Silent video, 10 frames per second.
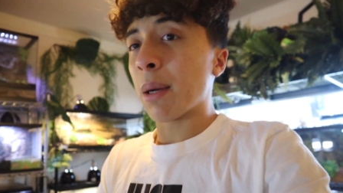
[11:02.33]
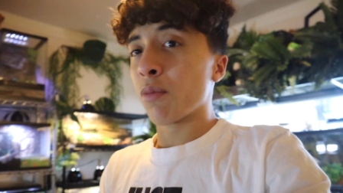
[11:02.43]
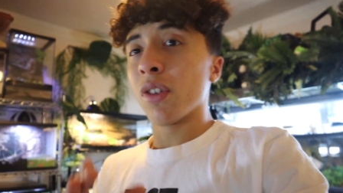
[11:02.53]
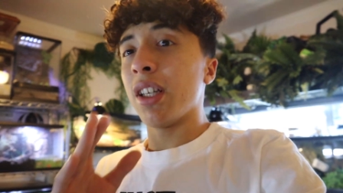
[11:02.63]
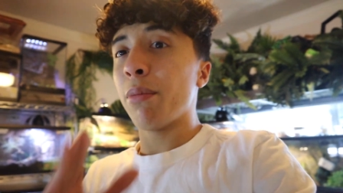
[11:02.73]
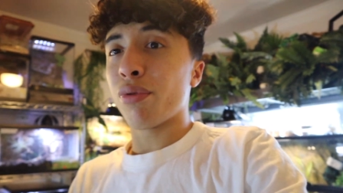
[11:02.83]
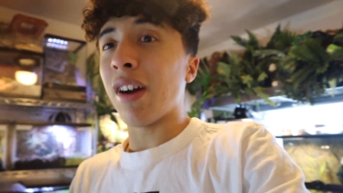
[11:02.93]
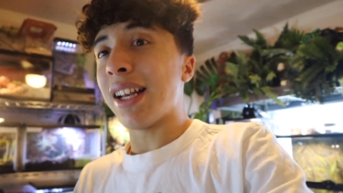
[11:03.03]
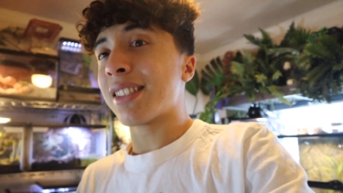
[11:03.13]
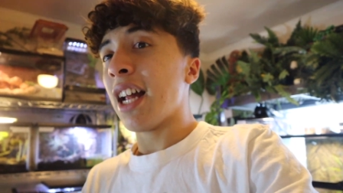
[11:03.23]
I'm really
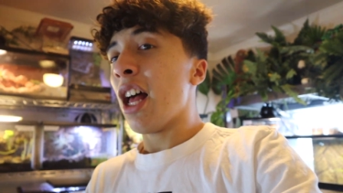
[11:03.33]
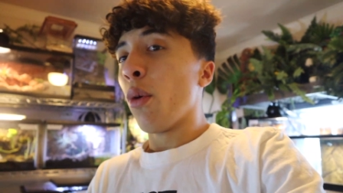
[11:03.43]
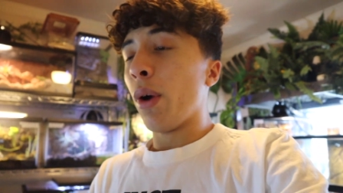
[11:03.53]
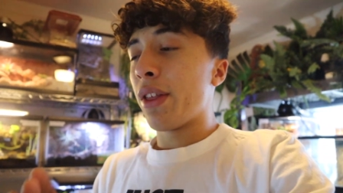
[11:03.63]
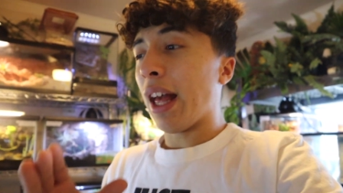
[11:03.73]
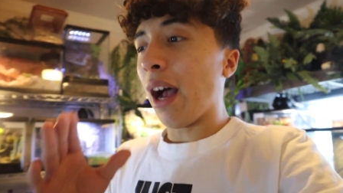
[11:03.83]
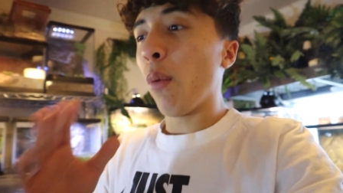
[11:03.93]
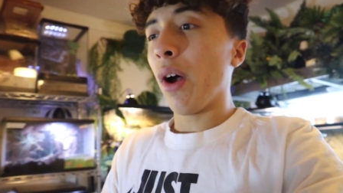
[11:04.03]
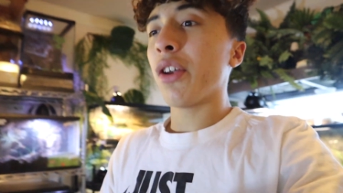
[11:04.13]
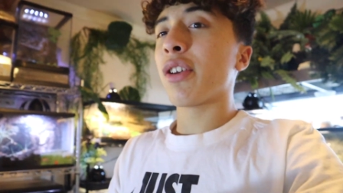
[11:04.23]
impressed with how
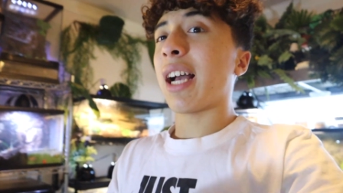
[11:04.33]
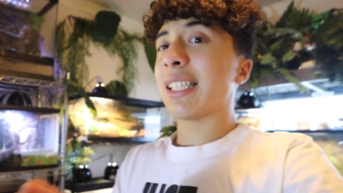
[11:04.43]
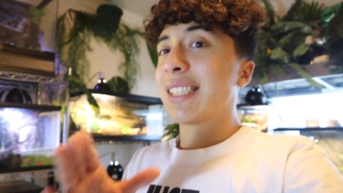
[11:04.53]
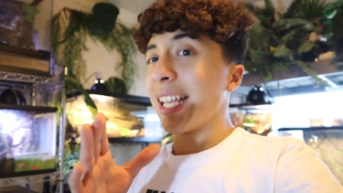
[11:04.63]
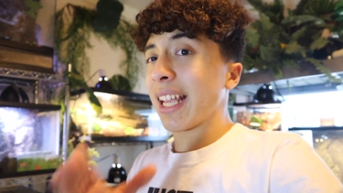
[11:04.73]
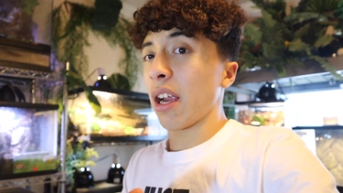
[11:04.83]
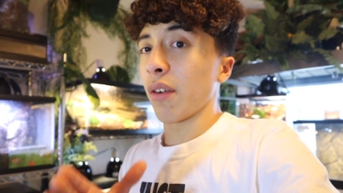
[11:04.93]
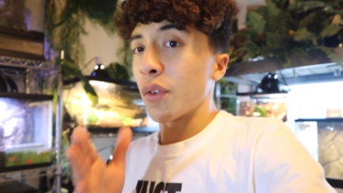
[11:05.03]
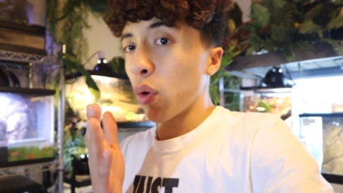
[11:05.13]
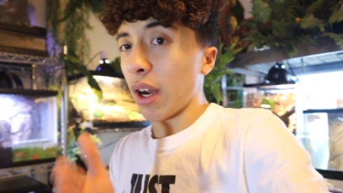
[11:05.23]
well you guys take care
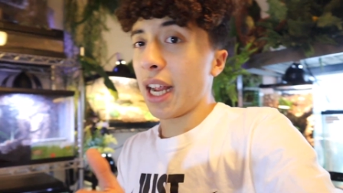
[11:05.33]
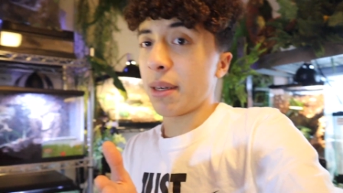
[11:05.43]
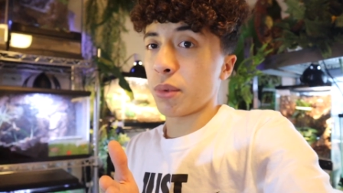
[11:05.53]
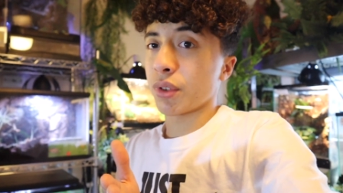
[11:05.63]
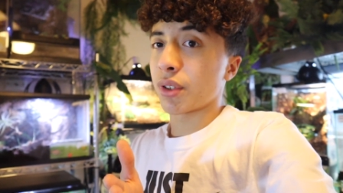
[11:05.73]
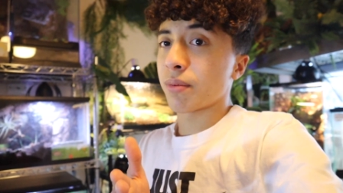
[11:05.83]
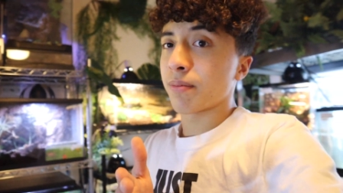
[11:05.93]
of your animals.